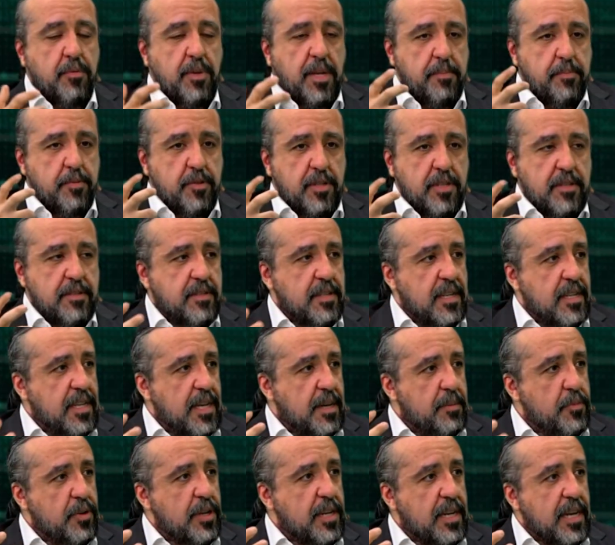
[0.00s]
is
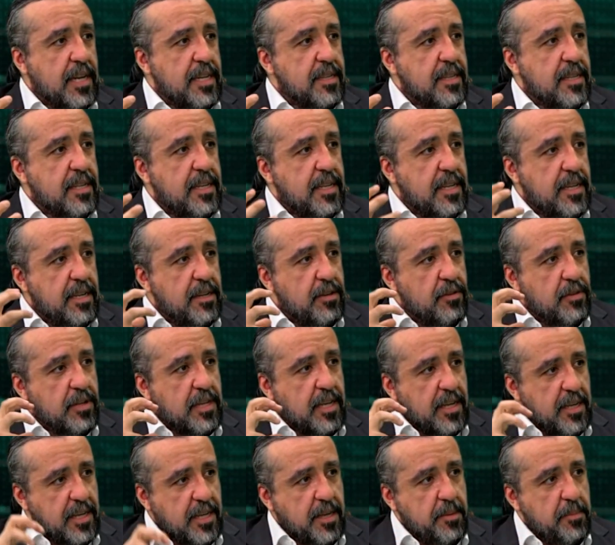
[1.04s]

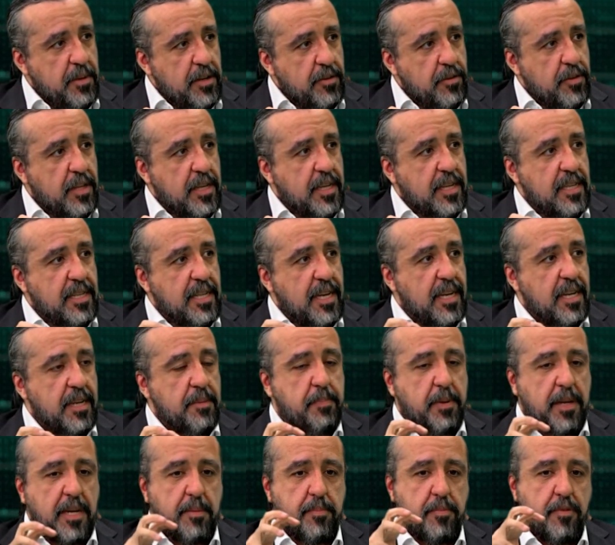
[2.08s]
potential in
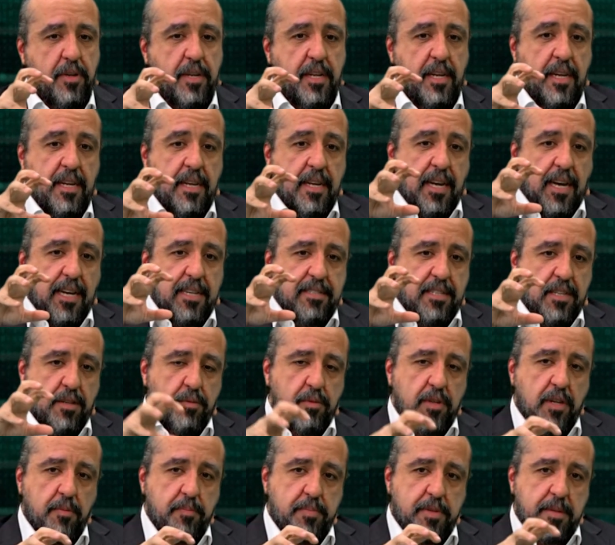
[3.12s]
digital twins to do an
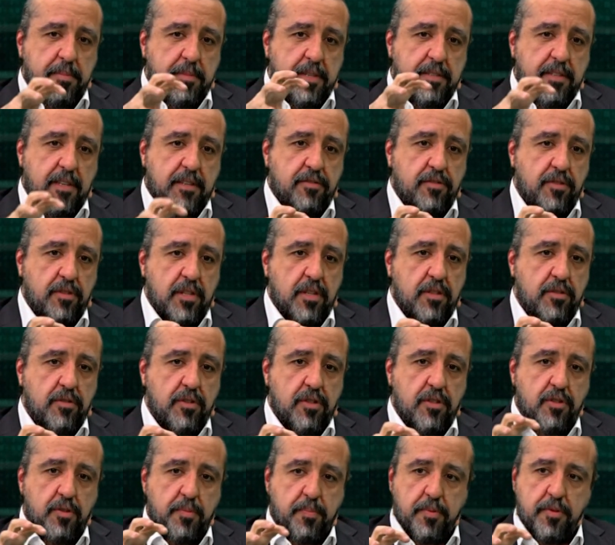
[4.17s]
optimization of
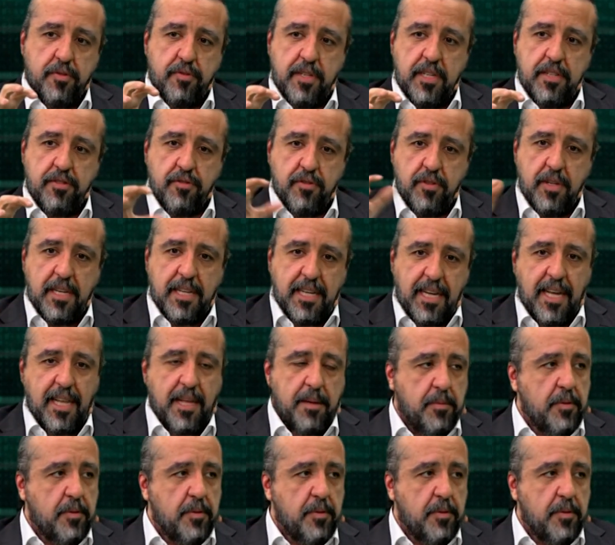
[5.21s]
these processes